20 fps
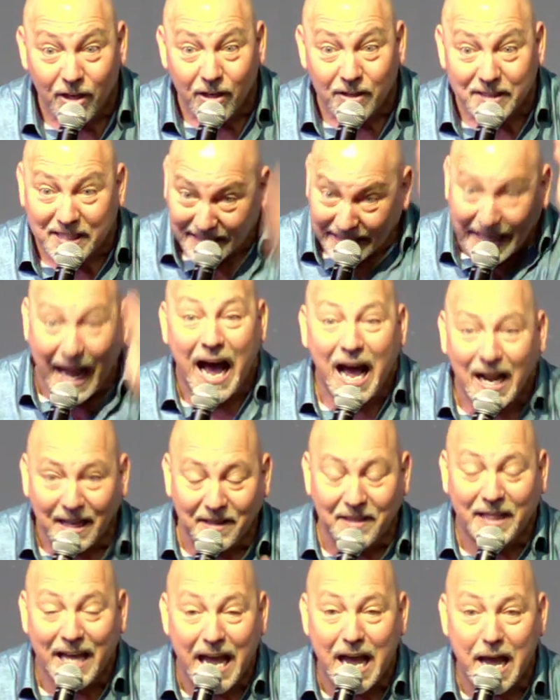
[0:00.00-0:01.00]
Start
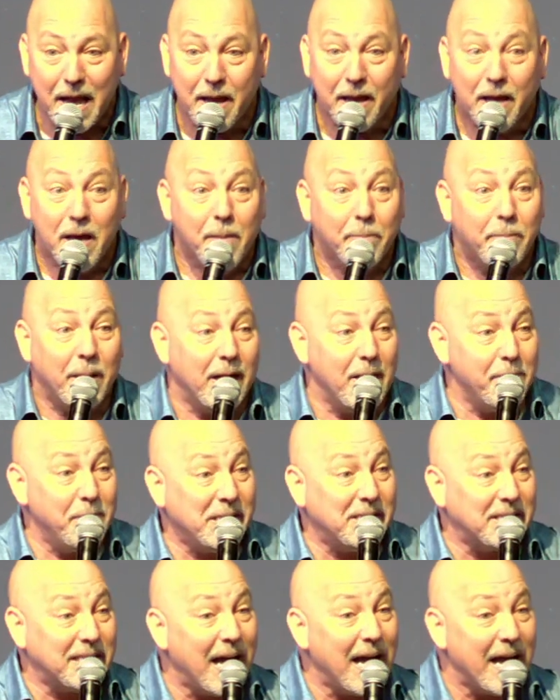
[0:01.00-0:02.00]
there. But let me
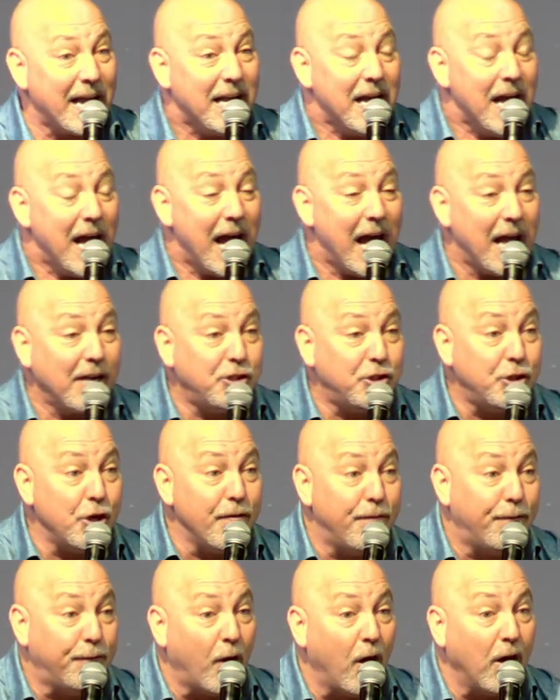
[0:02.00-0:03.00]
say, as
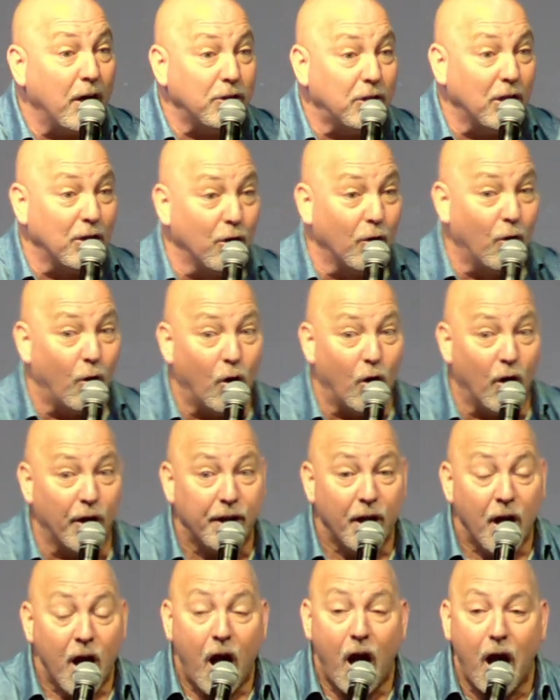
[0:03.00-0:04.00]
you follow the
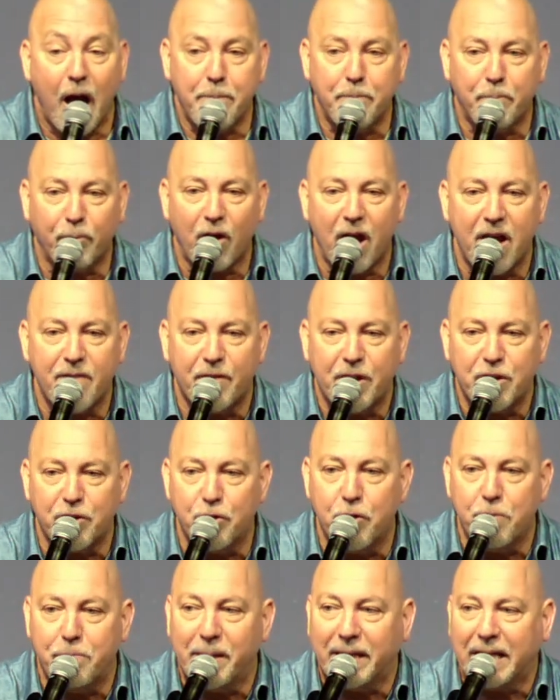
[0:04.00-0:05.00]
Lord, I pray that
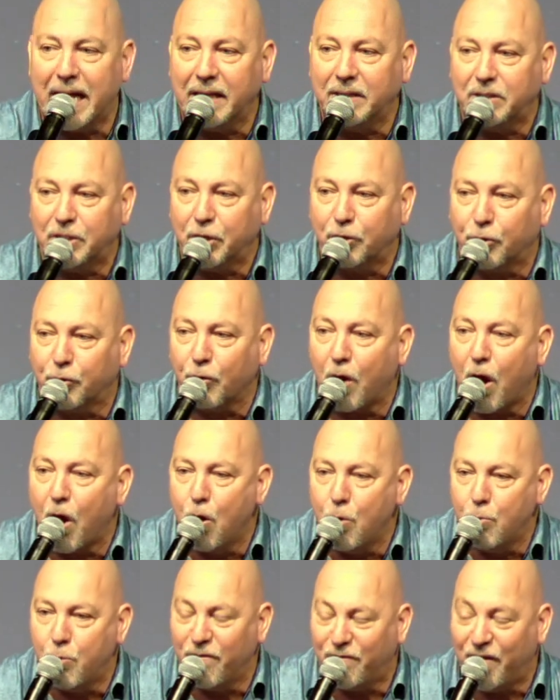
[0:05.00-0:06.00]
you begin to
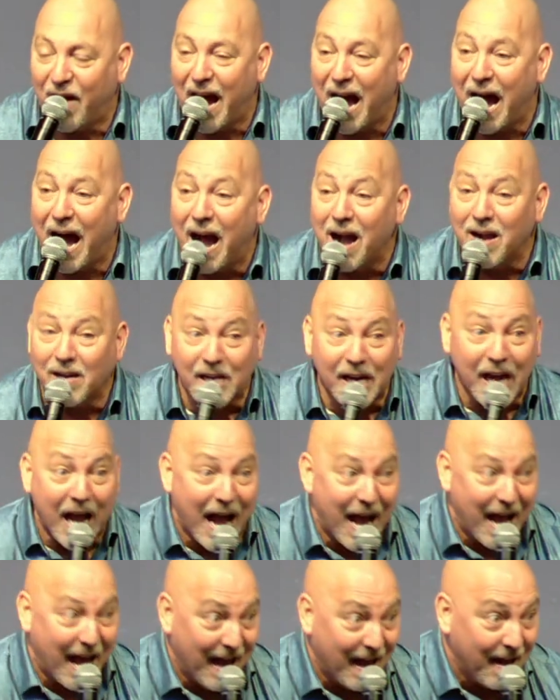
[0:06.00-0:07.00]
grow with a
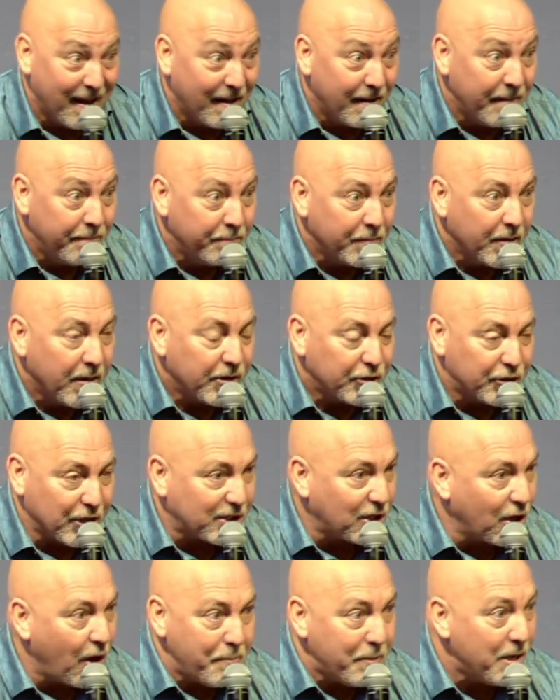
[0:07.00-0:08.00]
hunger
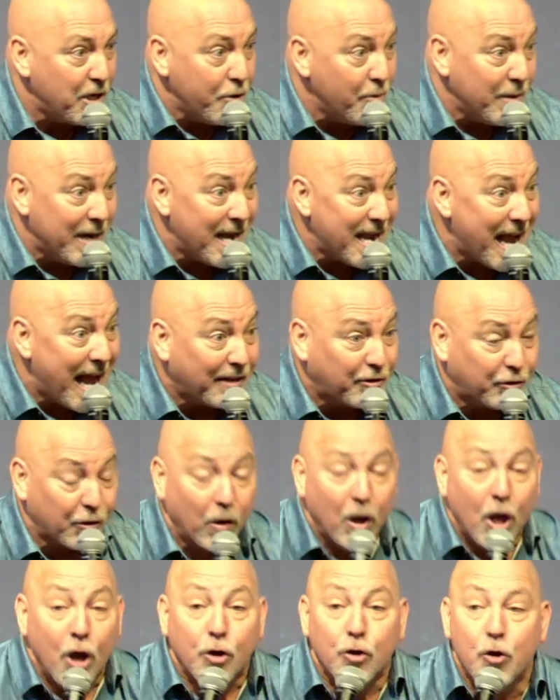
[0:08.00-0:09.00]
just like we do in the
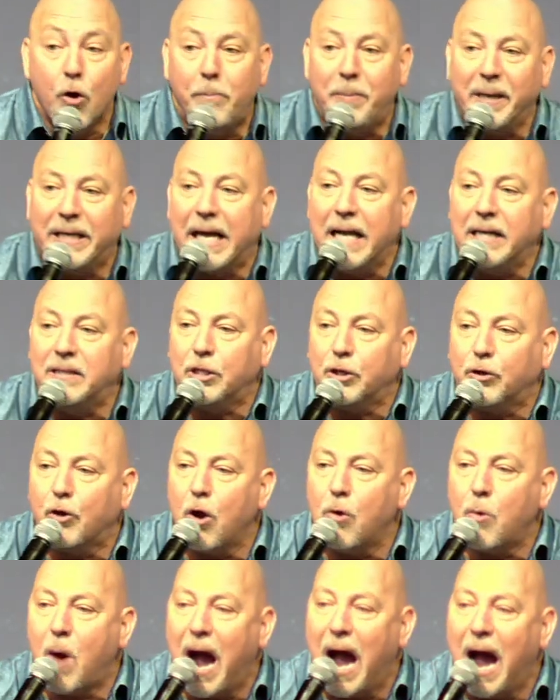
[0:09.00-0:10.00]
natural, you'll begin to
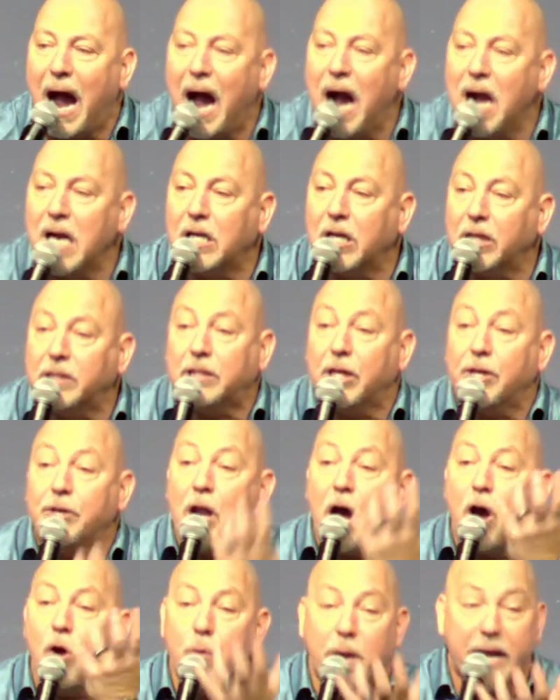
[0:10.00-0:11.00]
grow a hunger to
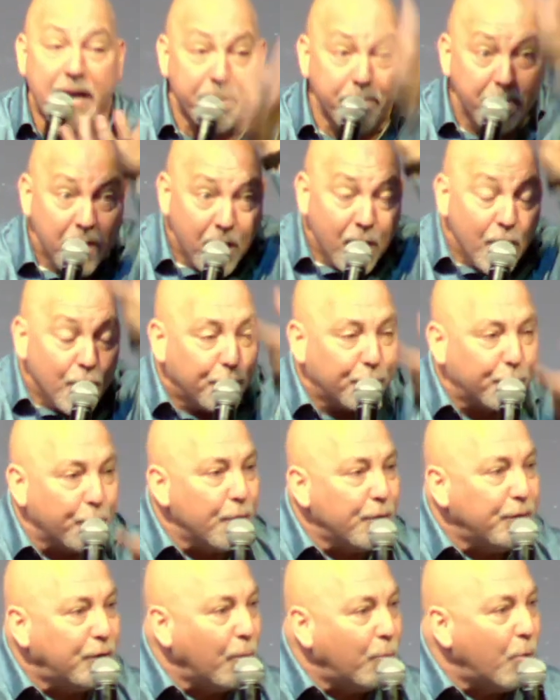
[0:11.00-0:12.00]
know Him
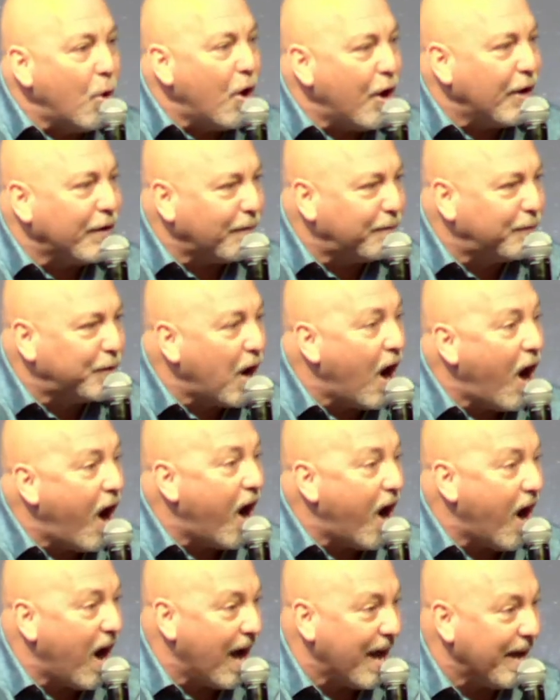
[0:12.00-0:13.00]
through the Word of
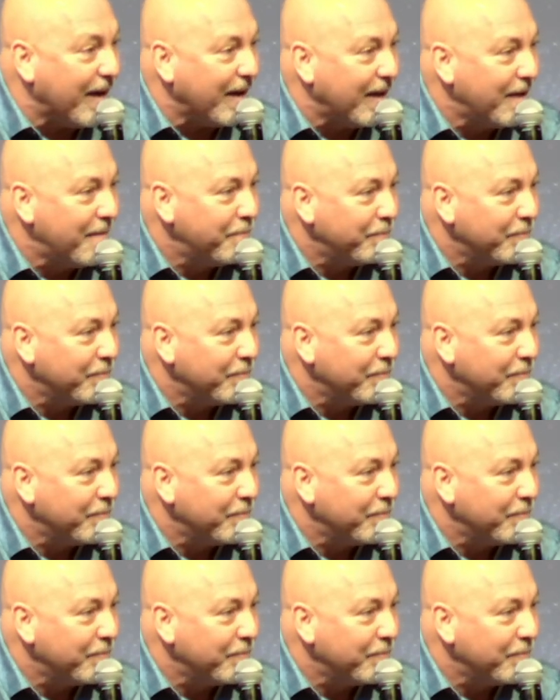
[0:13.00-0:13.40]
God.